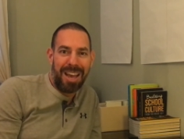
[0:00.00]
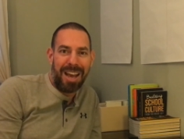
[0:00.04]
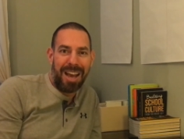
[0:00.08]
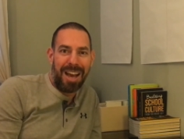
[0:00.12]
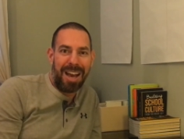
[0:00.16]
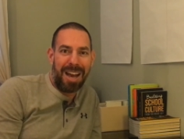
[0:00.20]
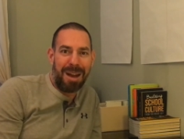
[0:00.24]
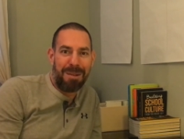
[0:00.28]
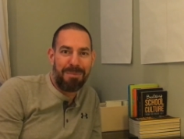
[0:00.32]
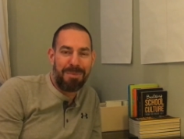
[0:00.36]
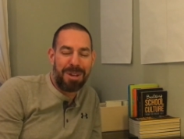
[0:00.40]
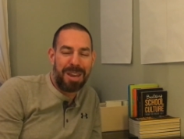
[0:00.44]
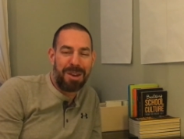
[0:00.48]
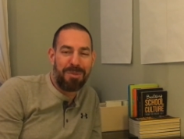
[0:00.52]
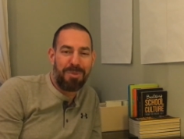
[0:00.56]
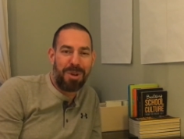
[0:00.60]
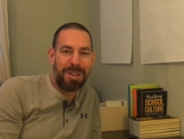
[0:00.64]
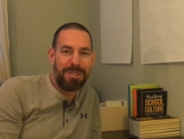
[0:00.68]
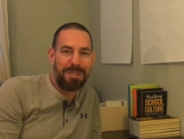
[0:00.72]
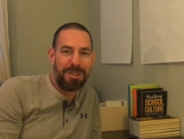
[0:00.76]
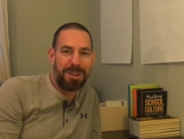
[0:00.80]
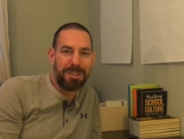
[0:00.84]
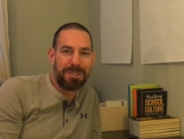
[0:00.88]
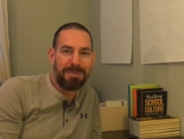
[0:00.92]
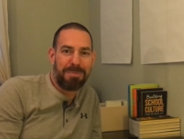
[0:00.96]
Um, and
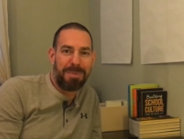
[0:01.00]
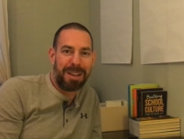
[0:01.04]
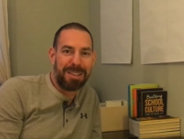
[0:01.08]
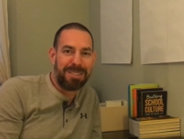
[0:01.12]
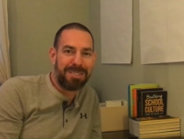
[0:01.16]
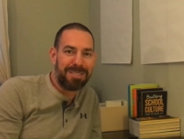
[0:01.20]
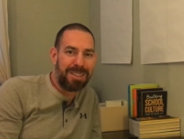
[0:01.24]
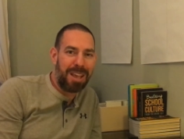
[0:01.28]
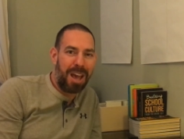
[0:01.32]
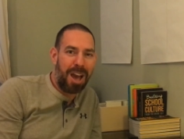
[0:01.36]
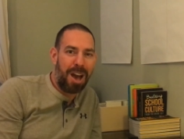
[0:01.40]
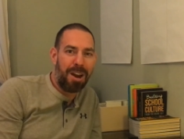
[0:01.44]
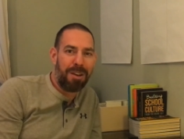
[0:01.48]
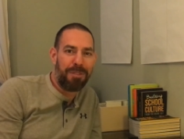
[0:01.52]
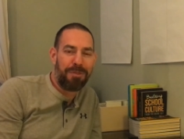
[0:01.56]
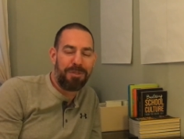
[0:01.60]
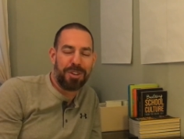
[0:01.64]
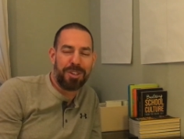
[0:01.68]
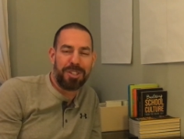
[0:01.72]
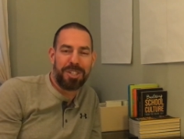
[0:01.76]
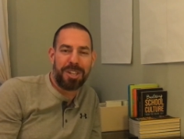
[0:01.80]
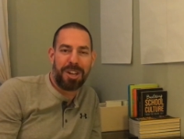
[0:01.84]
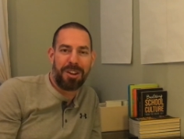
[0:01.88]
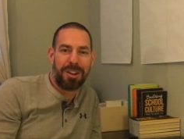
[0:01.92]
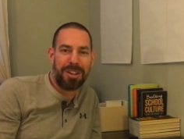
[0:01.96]
whether it's myself
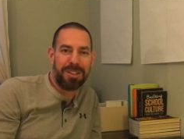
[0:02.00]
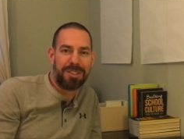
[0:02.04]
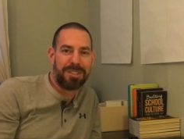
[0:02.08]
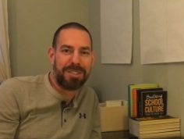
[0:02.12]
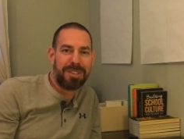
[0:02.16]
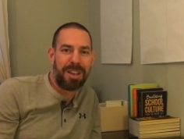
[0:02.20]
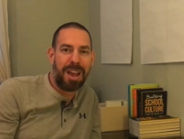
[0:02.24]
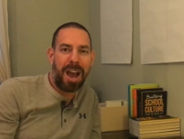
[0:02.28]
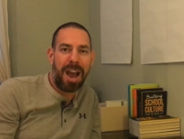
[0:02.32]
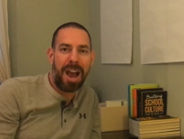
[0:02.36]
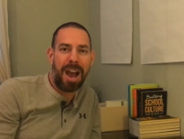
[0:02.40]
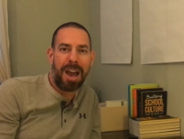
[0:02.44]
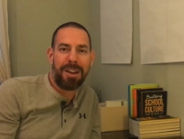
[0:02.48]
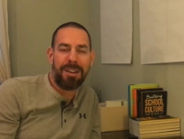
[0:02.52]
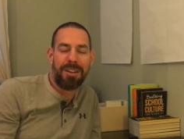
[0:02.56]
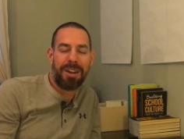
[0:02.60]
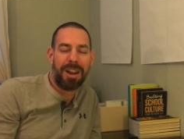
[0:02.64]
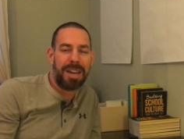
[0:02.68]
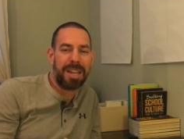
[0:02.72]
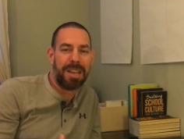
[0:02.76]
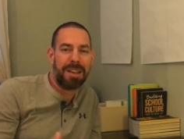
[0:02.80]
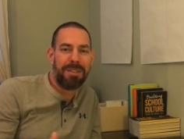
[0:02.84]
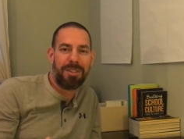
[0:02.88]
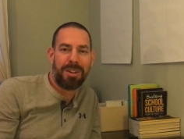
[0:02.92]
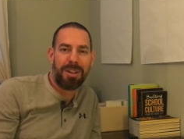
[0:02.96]
or Jared Scott or
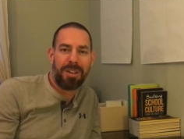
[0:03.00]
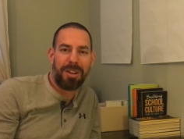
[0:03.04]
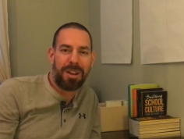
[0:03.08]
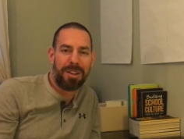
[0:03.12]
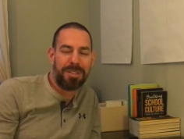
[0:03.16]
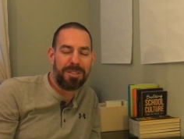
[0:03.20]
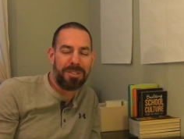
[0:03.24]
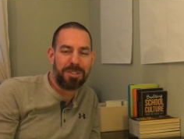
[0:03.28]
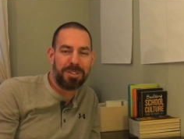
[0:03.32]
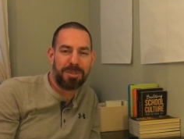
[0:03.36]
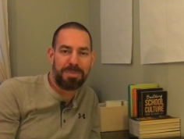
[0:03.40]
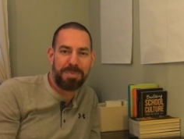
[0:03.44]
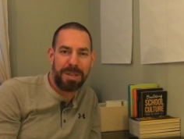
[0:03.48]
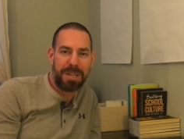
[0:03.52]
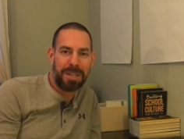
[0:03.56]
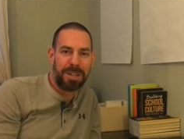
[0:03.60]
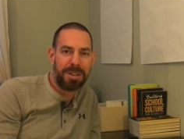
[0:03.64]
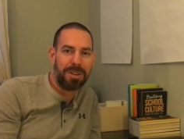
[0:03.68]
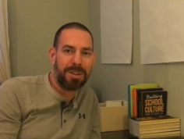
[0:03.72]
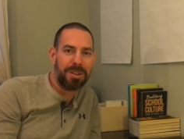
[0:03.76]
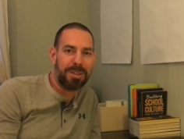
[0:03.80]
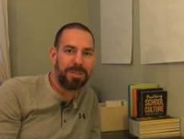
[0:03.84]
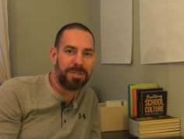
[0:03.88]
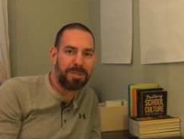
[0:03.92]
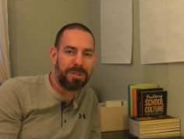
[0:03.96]
any of our other
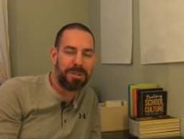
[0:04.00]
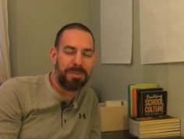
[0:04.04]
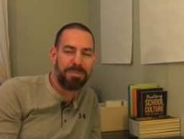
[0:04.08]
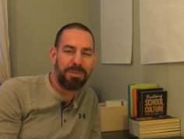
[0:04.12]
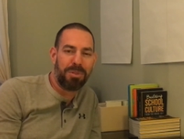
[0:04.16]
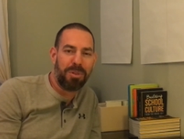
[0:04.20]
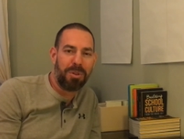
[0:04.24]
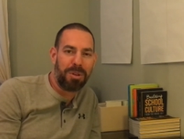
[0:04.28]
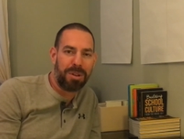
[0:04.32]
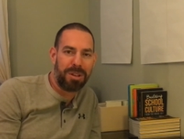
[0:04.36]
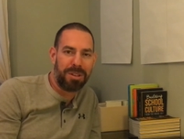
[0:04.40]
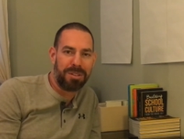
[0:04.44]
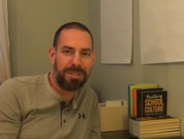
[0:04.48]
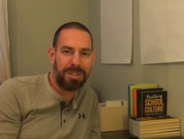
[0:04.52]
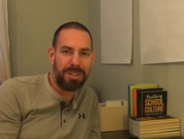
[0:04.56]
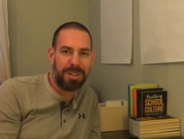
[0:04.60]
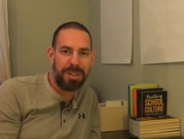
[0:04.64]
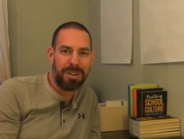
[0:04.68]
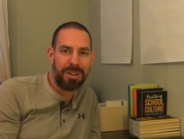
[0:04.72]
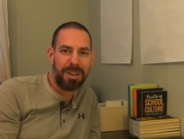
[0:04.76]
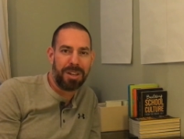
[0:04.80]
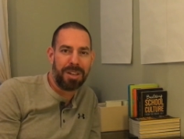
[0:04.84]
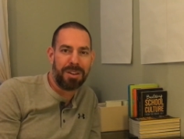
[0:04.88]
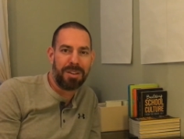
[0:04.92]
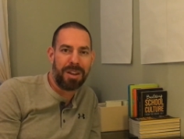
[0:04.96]
speakers or employees that
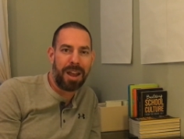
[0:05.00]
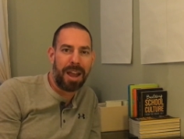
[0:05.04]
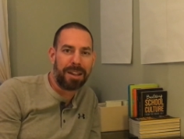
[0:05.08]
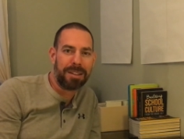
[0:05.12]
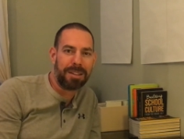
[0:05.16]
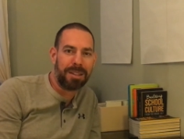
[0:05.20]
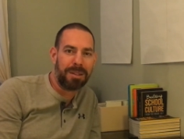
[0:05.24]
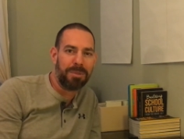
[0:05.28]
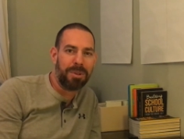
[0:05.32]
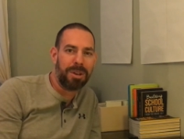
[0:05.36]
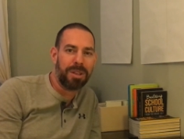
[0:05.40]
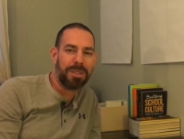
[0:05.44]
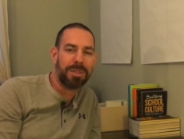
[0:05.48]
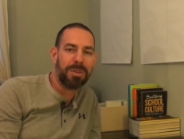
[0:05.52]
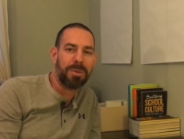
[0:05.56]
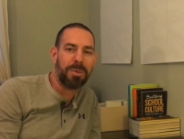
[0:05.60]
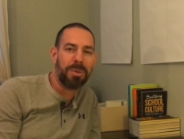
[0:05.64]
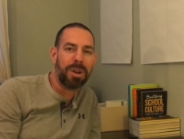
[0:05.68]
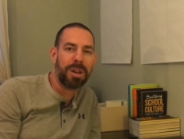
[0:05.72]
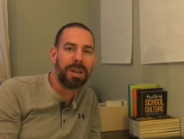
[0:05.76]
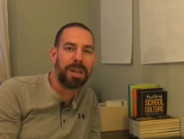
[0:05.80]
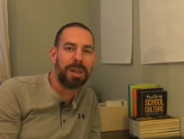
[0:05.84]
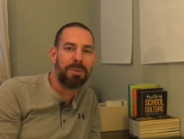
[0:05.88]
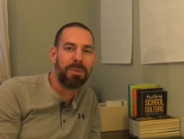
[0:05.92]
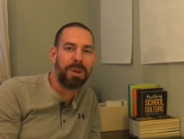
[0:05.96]
you're interacting with or
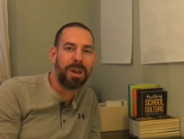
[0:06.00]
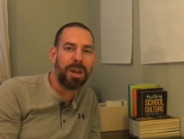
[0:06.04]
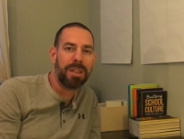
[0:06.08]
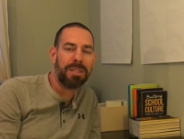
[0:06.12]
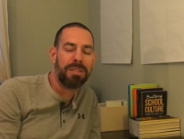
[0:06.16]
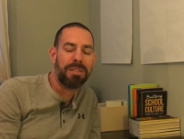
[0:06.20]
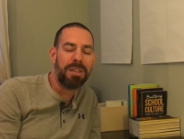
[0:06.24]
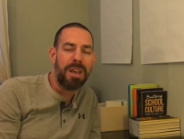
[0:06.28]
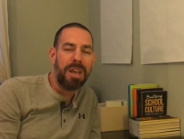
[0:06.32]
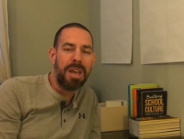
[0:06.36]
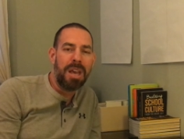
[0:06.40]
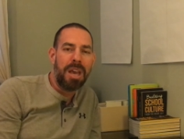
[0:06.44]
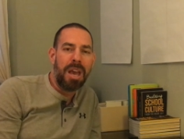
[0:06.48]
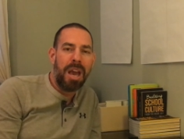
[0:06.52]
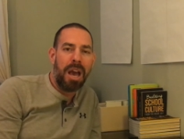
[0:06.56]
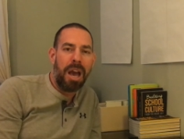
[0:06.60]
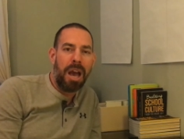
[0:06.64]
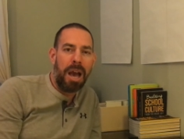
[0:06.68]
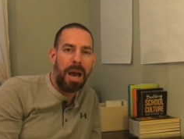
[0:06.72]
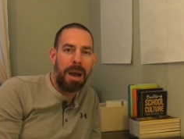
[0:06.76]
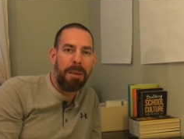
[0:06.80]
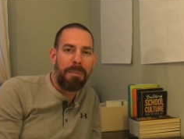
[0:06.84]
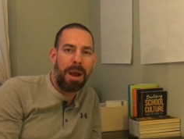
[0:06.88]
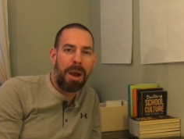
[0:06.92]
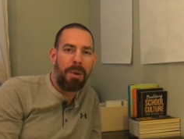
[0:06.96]
working with,
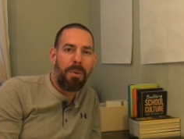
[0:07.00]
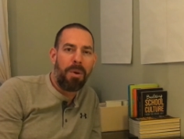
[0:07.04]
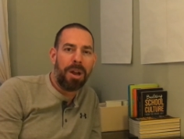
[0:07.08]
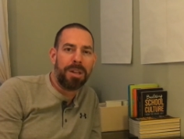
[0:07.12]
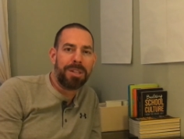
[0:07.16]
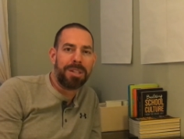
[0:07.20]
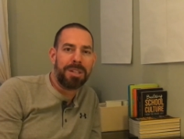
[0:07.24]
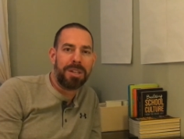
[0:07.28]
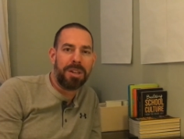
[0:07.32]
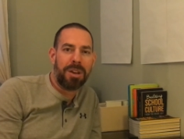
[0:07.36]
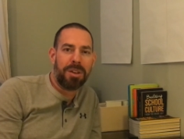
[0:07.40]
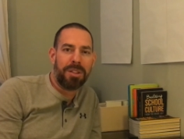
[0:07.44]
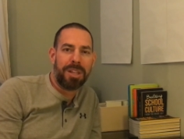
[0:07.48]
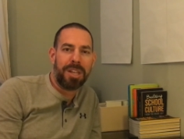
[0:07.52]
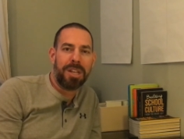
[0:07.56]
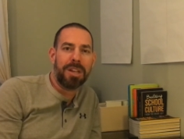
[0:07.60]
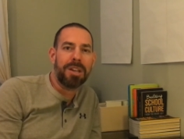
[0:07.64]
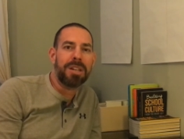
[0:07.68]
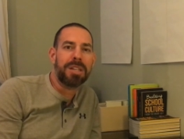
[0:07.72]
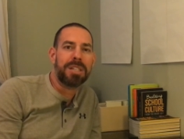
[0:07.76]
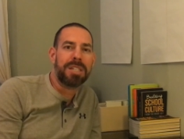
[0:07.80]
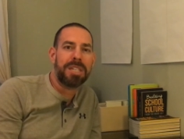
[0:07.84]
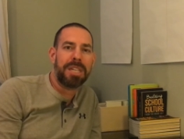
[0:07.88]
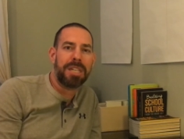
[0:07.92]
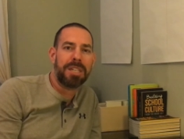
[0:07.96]
um, I want you to know that
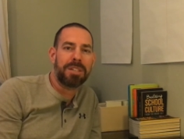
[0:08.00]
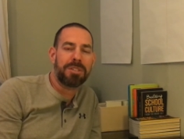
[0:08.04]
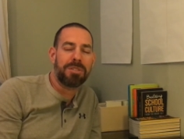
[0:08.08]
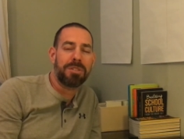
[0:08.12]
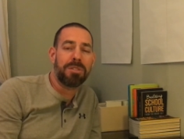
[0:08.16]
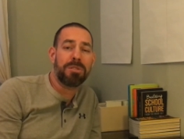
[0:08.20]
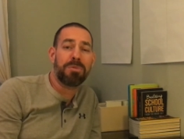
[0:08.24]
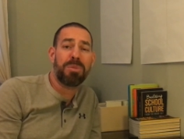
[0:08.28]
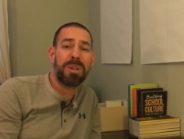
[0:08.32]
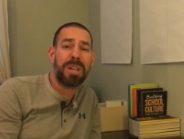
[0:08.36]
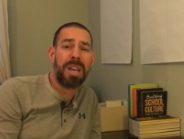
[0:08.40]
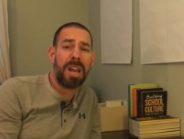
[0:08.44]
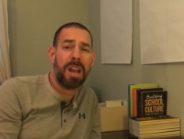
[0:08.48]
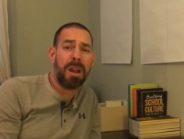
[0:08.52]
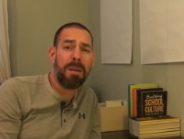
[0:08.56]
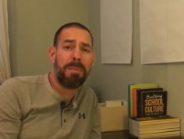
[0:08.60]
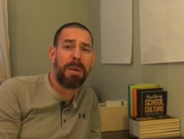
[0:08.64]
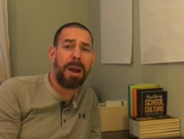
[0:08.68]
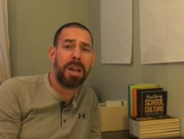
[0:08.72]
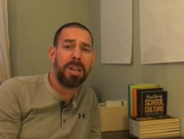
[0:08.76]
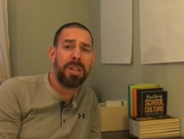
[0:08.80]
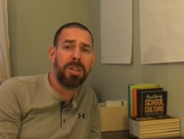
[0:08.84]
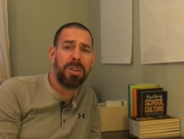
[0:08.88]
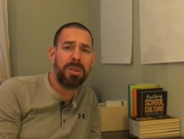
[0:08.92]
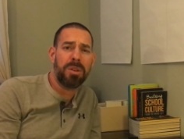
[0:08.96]
here at Teen Truth, we care
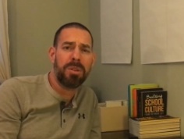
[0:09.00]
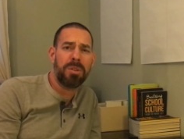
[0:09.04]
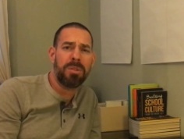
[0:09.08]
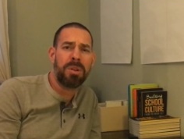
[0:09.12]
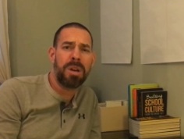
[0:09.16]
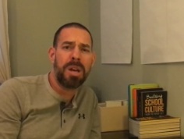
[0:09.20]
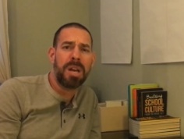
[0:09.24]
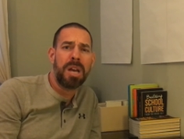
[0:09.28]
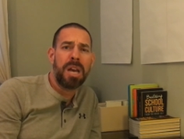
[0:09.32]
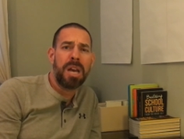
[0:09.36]
about you,